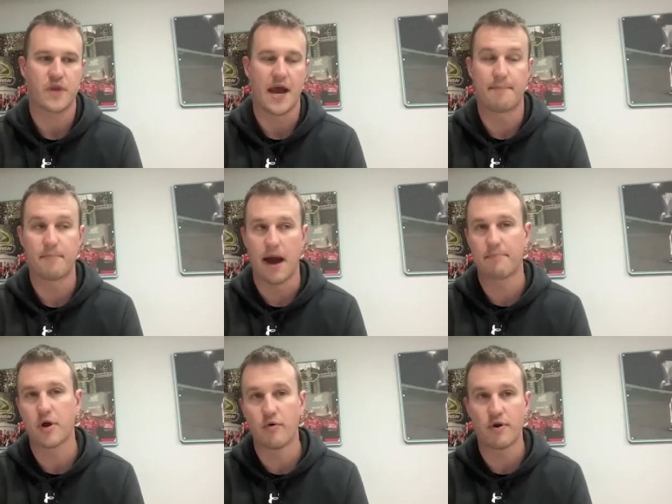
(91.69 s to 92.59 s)
i'm
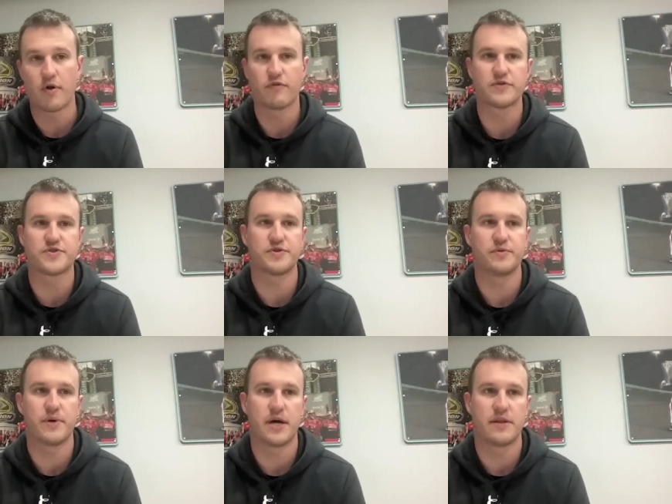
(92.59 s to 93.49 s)
i'm going over
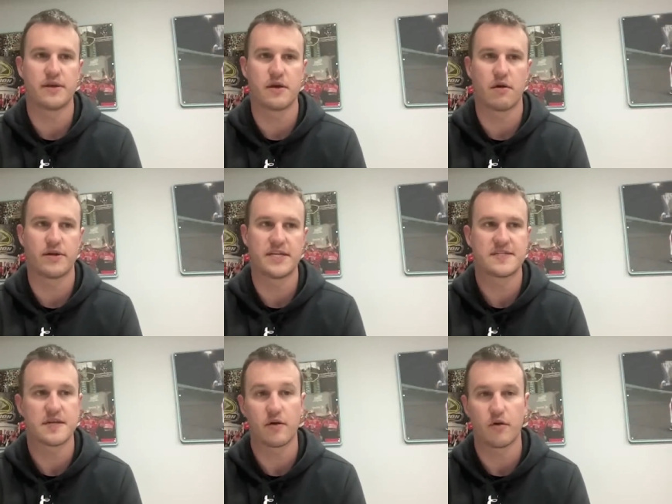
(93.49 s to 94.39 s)
to uh, the r&d
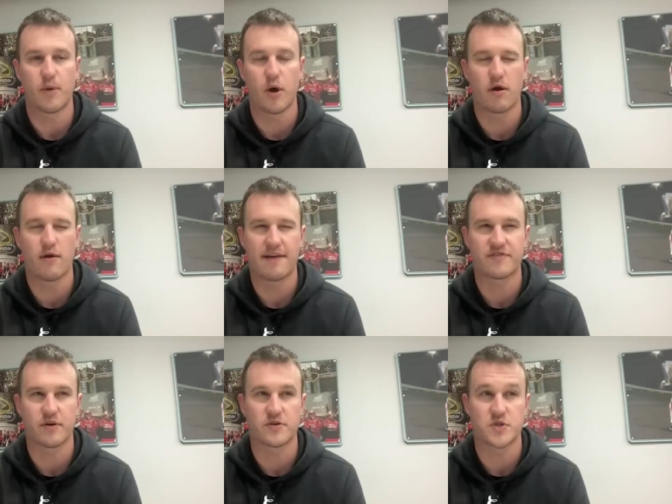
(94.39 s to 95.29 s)
center tomorrow
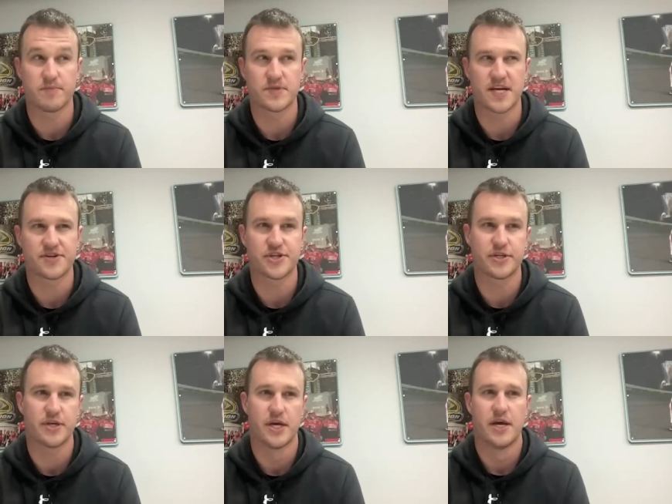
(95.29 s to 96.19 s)
after our sim
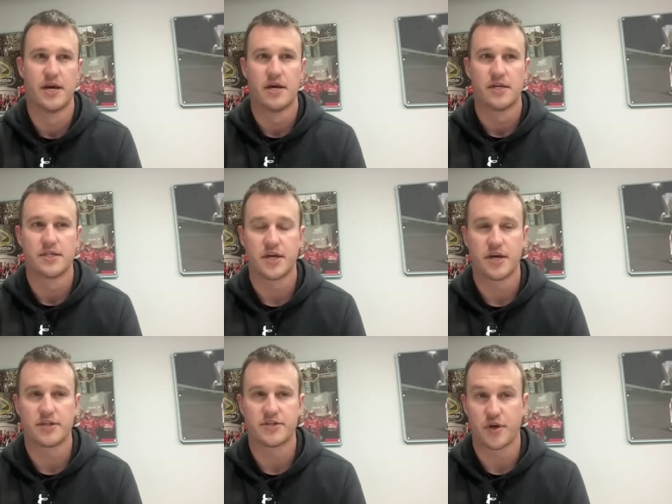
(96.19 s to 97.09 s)
session
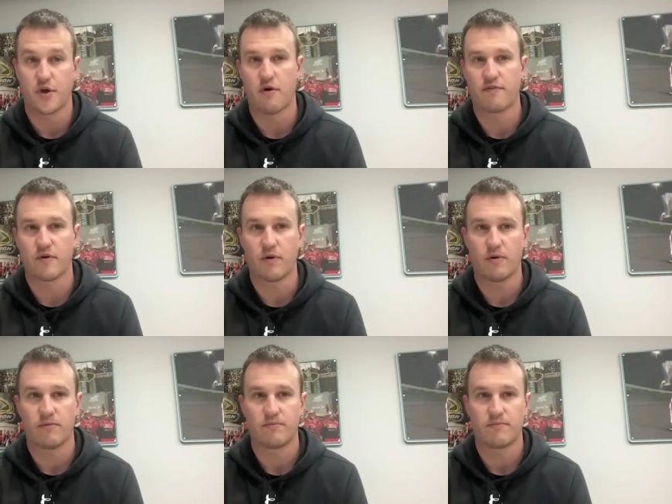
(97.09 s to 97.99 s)
to to go
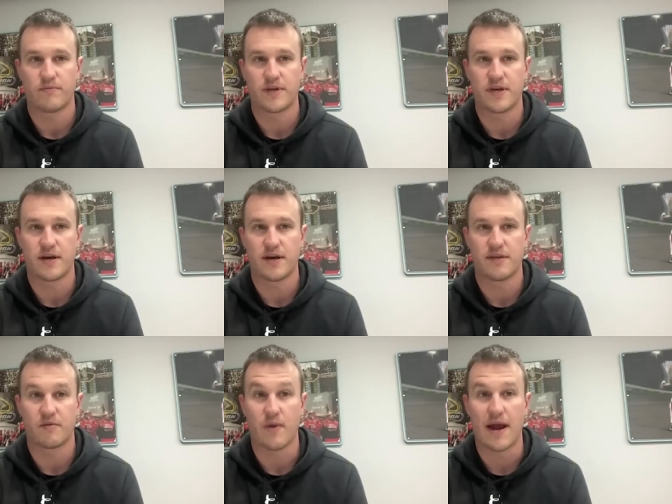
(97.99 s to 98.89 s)
over the uh,
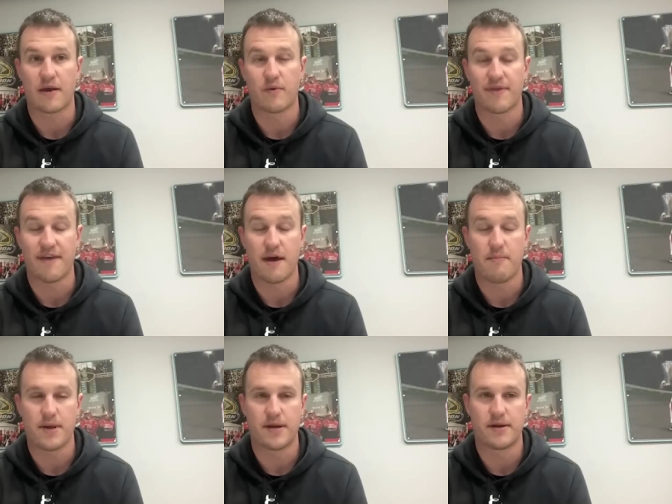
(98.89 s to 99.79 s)
the wreck with
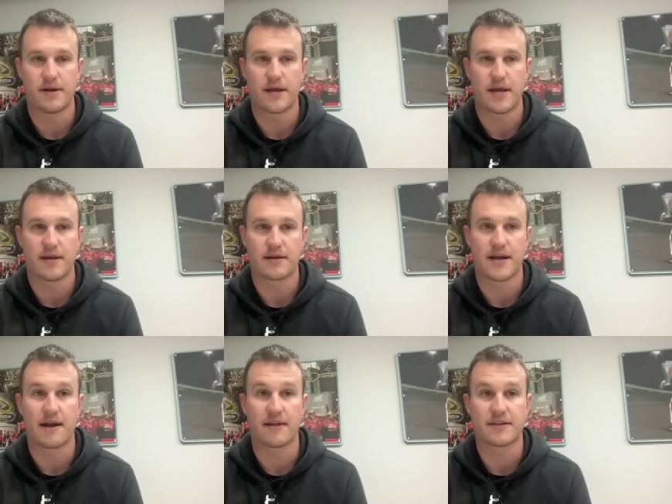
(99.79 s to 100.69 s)
them and and
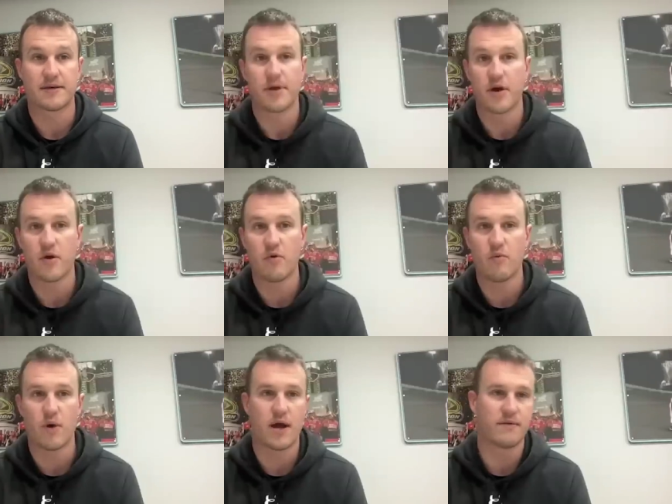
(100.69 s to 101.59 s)
kind of let them know
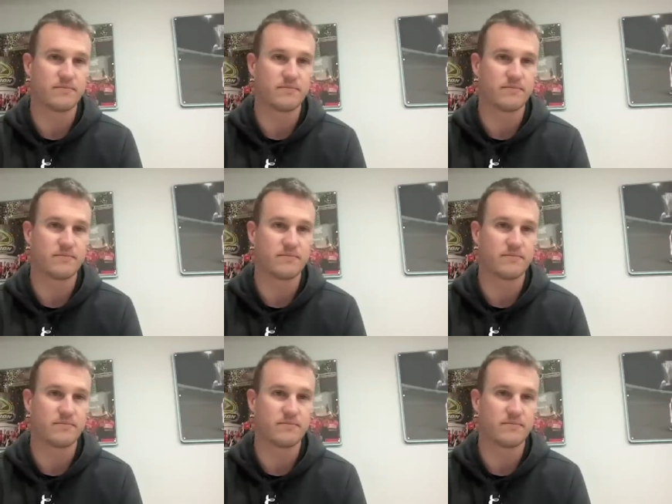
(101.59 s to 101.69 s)
what